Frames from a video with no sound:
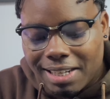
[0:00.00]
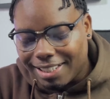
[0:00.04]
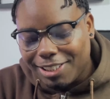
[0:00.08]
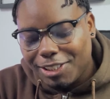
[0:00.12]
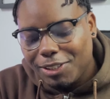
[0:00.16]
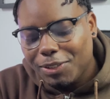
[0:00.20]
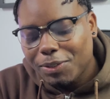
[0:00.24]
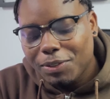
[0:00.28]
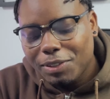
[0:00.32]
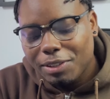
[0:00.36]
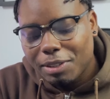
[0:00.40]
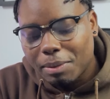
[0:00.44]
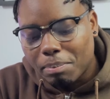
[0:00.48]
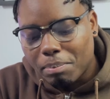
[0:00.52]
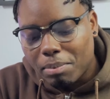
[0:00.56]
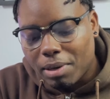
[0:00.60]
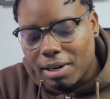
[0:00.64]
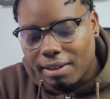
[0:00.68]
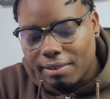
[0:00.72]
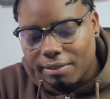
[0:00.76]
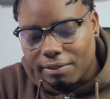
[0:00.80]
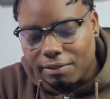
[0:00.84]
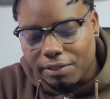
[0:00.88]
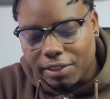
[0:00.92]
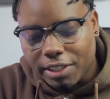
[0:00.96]
I choose the
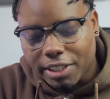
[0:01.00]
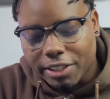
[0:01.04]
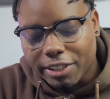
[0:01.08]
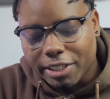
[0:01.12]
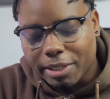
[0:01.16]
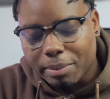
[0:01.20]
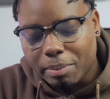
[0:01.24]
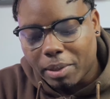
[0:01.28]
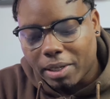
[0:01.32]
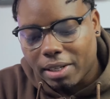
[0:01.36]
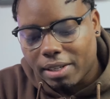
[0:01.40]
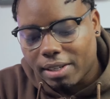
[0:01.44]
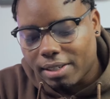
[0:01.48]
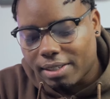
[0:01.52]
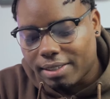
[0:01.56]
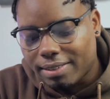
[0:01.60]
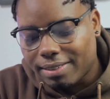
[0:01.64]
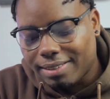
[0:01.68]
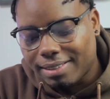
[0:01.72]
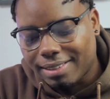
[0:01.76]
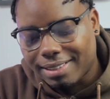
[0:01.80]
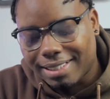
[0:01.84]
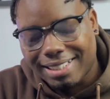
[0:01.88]
black variant because